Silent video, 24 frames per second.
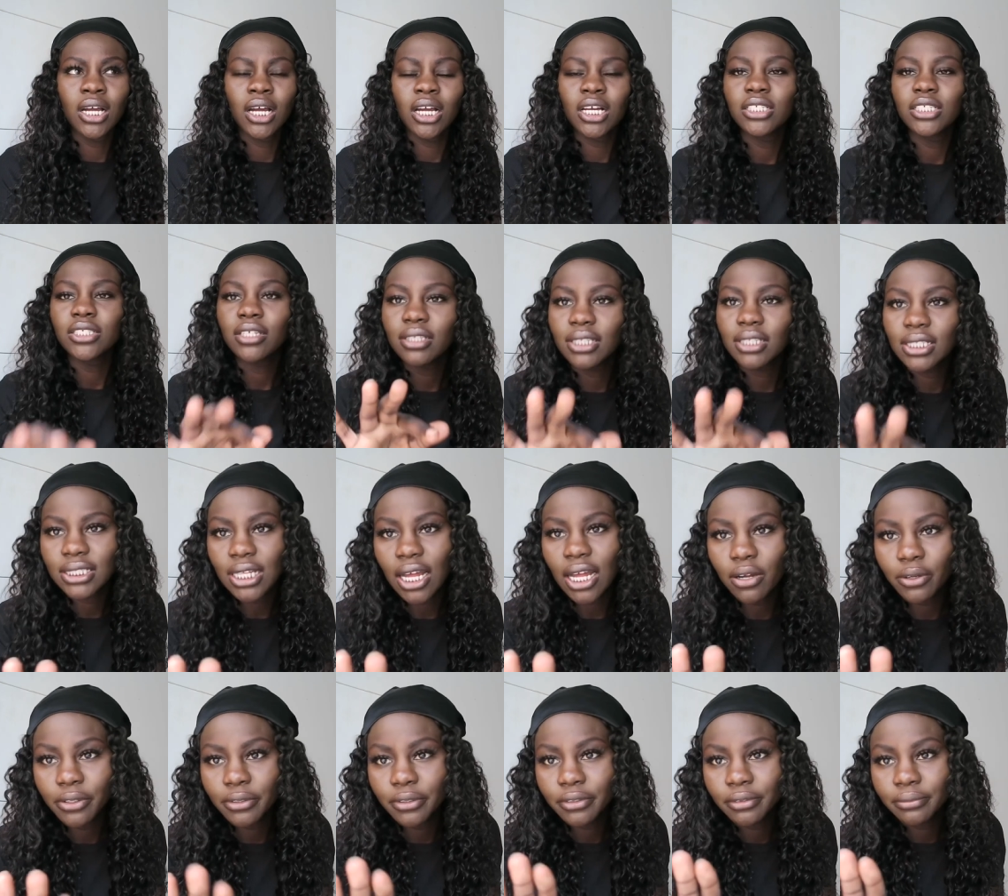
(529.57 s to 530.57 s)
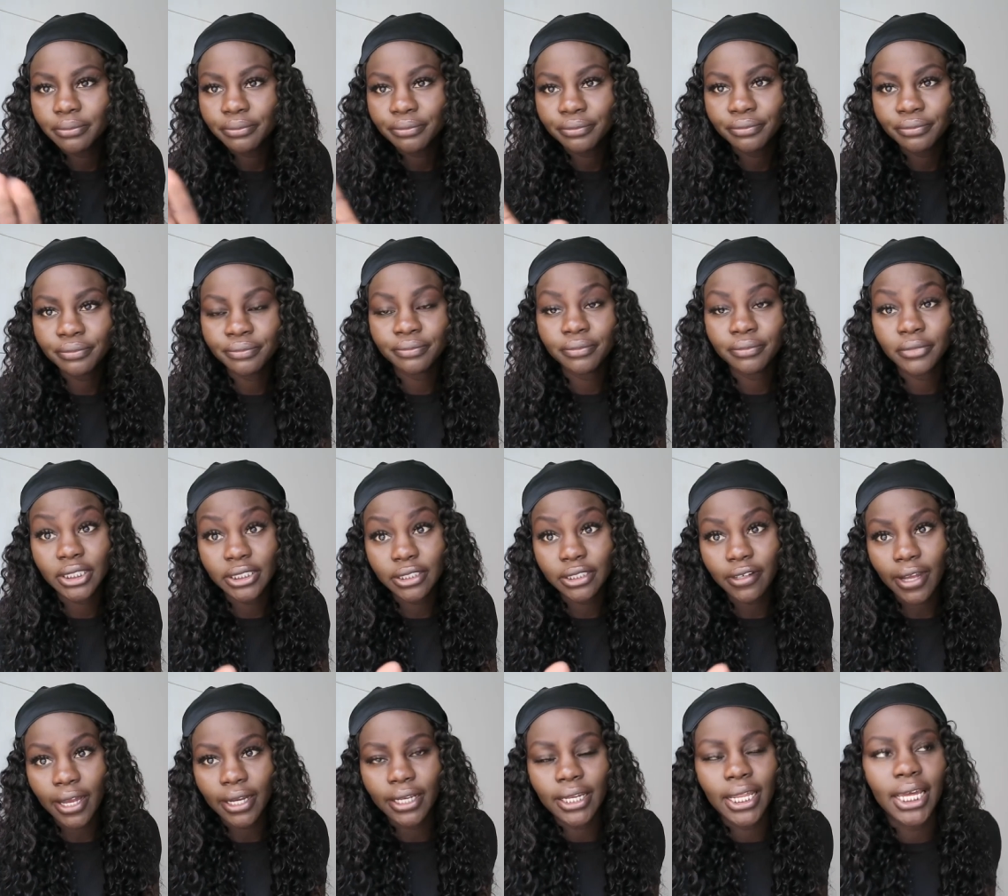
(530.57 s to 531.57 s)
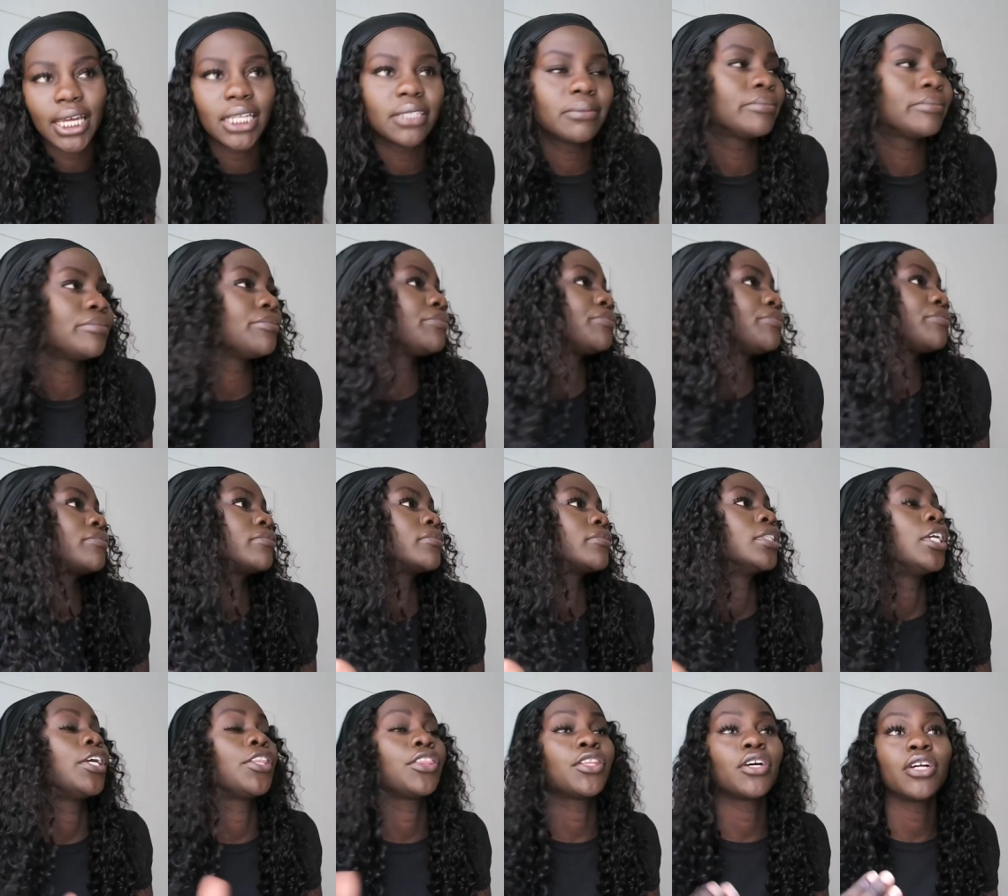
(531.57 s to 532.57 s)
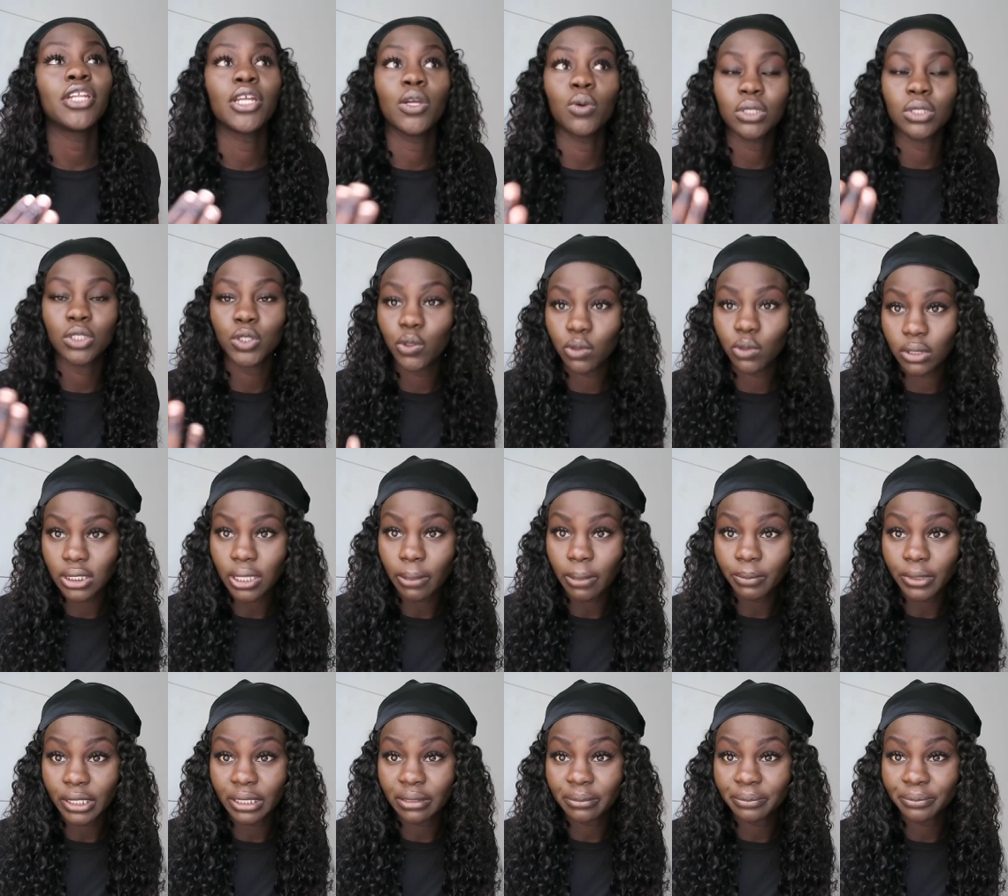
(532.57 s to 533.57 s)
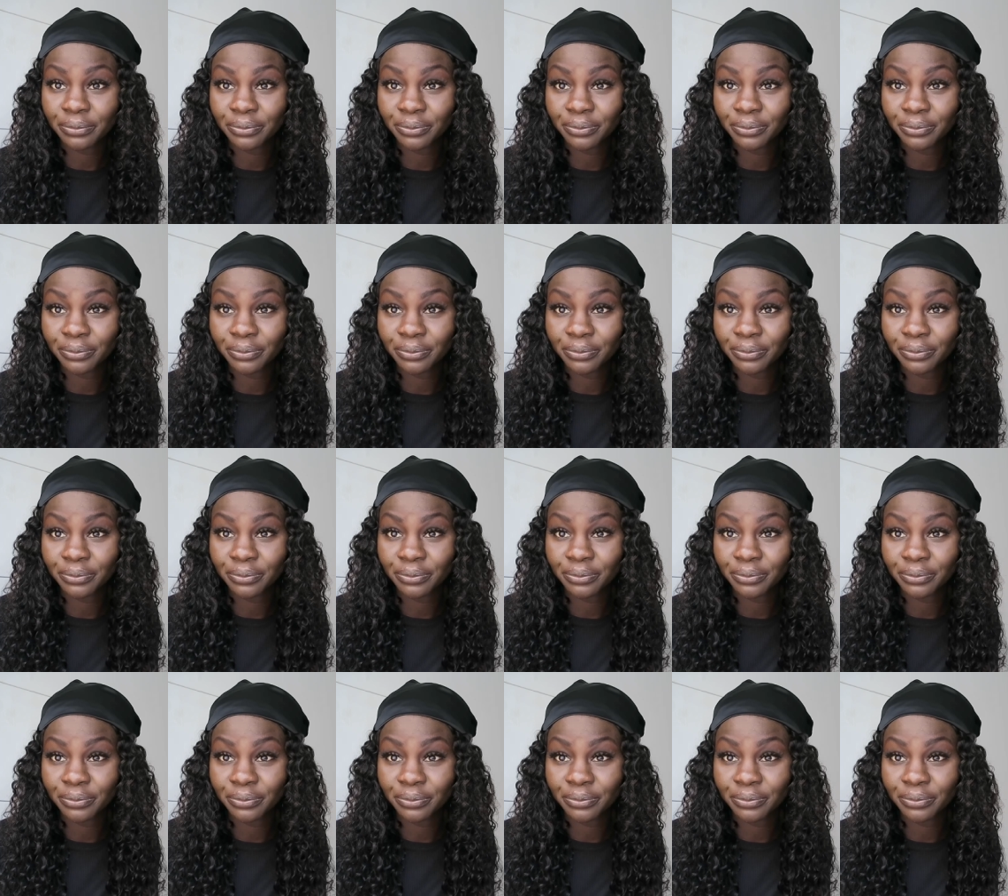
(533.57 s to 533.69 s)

so this uncle this granddad he thought he was doing something